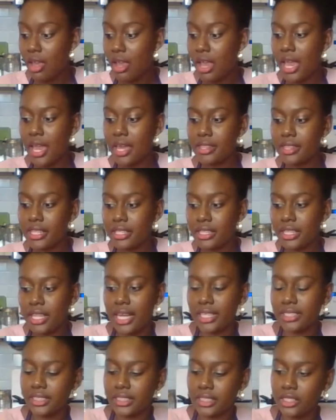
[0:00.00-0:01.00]
And then
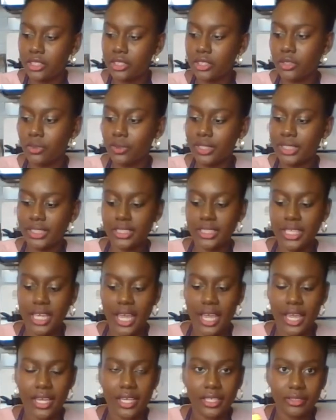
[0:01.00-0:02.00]
lastly, you're going to
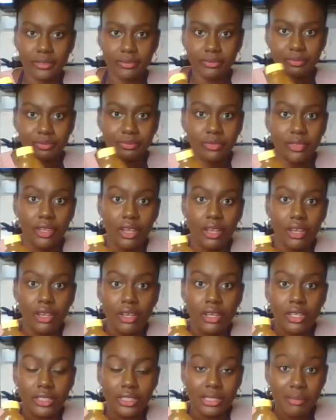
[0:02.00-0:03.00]
take
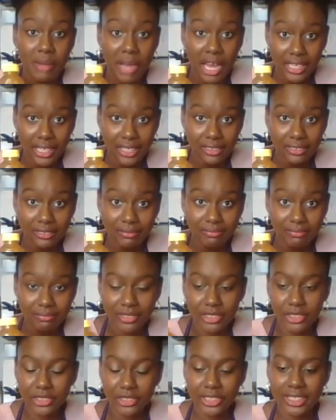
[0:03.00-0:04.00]
some honey.
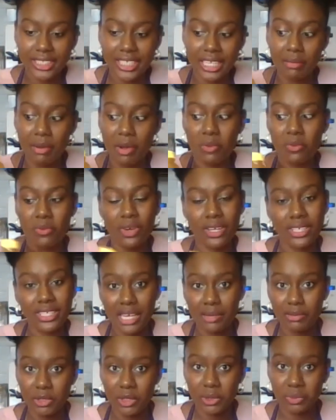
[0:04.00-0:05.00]
So you're going to take about 1
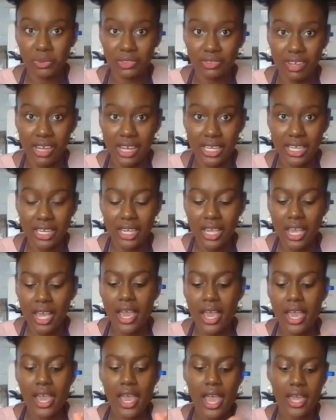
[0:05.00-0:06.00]
tablespoon of honey,
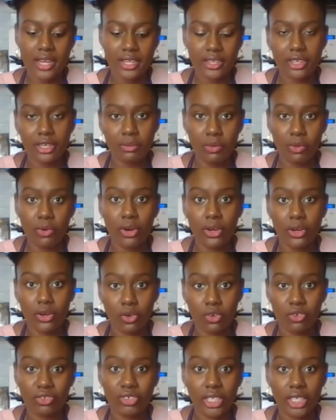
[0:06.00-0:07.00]
and you're going to pour it
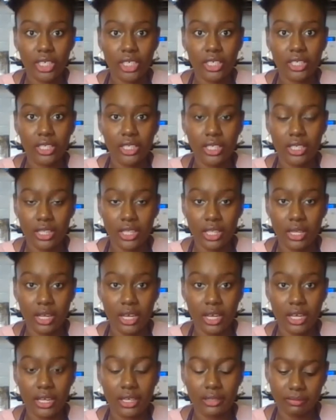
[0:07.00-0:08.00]
over
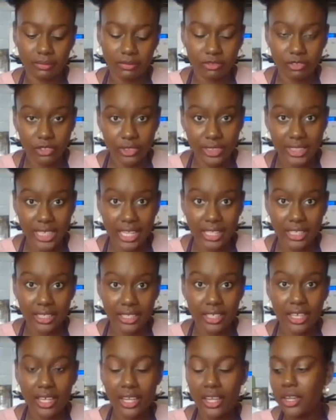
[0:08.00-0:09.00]
the fruit salad.
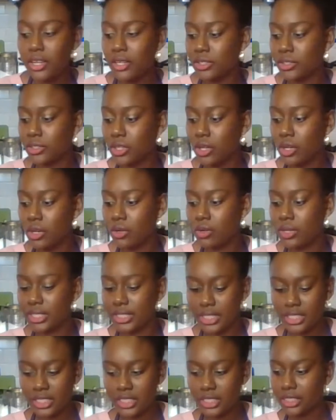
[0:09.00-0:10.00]
So
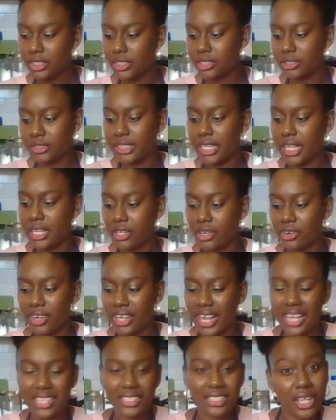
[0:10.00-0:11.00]
essentially your salad already
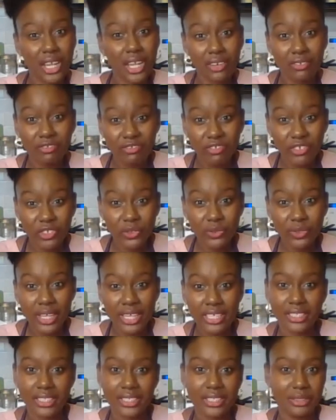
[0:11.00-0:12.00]
has a lot of fruit, and
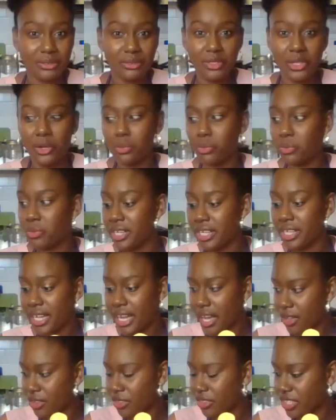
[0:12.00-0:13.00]
it's, you know, pretty
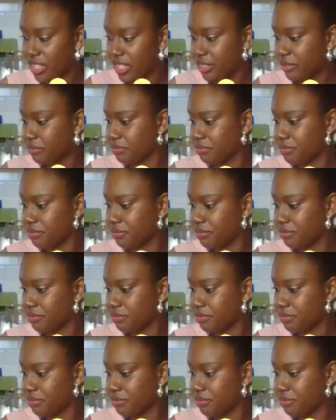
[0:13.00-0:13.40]
healthy.